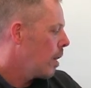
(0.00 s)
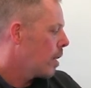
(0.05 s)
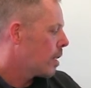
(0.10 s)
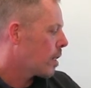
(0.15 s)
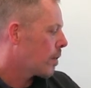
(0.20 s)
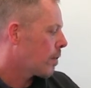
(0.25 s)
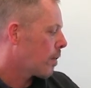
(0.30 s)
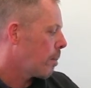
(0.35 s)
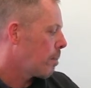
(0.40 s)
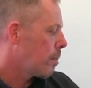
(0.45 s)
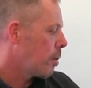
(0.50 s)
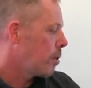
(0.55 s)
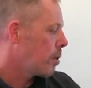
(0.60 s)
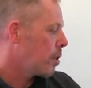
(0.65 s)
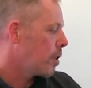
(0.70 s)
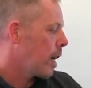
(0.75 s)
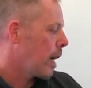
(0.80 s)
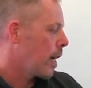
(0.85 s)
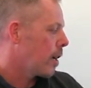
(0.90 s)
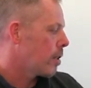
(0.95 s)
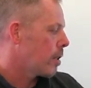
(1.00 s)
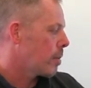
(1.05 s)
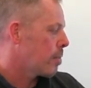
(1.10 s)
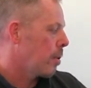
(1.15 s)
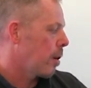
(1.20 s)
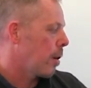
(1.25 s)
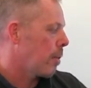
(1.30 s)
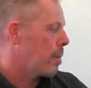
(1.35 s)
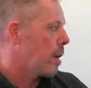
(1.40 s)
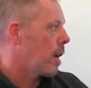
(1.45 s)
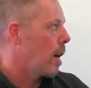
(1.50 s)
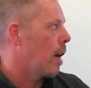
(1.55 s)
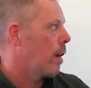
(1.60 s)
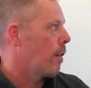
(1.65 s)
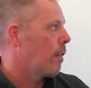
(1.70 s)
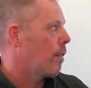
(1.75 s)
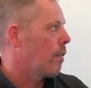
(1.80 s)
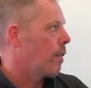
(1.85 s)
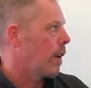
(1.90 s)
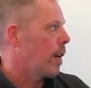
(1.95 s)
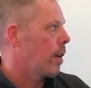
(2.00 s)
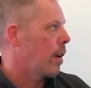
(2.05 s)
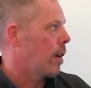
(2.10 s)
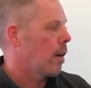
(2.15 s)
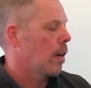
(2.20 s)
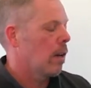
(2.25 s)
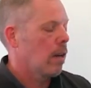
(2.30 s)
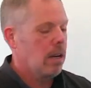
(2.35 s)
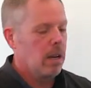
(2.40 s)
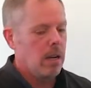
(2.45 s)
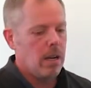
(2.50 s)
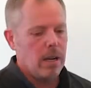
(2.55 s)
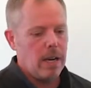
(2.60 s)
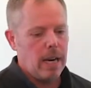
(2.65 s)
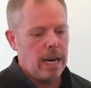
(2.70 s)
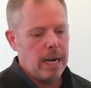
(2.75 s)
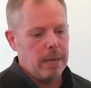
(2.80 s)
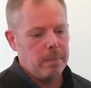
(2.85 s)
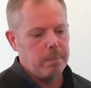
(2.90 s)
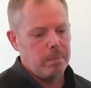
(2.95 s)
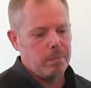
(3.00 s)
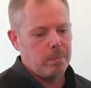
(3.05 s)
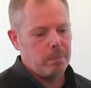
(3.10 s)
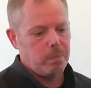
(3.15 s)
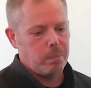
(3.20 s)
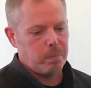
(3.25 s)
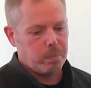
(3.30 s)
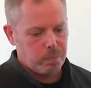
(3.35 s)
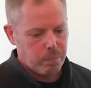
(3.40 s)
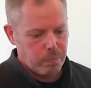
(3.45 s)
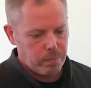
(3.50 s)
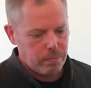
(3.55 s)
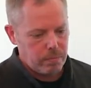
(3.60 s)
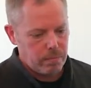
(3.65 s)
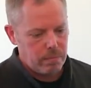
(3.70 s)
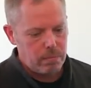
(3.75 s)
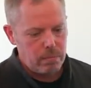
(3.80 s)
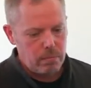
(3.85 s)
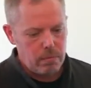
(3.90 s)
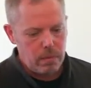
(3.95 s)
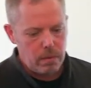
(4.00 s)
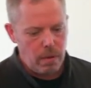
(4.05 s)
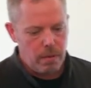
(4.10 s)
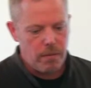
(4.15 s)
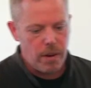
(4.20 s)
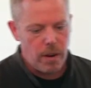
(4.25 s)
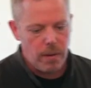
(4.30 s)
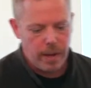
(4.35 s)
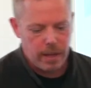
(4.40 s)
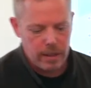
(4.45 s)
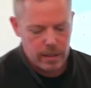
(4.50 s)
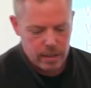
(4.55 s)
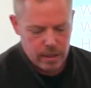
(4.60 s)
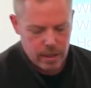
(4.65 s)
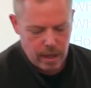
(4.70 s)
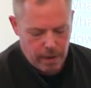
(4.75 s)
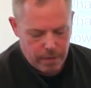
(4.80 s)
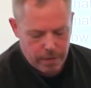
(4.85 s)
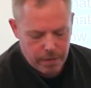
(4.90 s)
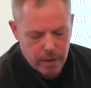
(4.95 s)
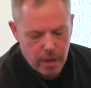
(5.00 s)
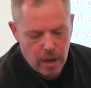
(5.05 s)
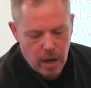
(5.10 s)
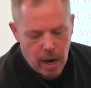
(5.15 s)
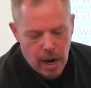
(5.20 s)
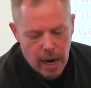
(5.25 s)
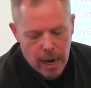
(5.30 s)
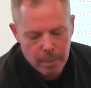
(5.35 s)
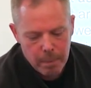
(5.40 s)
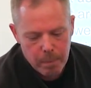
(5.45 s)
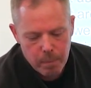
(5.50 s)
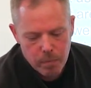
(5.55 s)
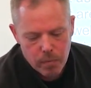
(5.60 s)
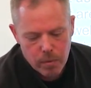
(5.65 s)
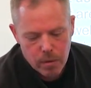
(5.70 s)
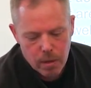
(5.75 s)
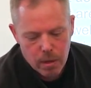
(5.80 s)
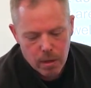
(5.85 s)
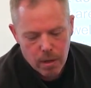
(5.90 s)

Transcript: this is from Bruce Schneier's book, Beyond Fear. Um, very good stuff. Um,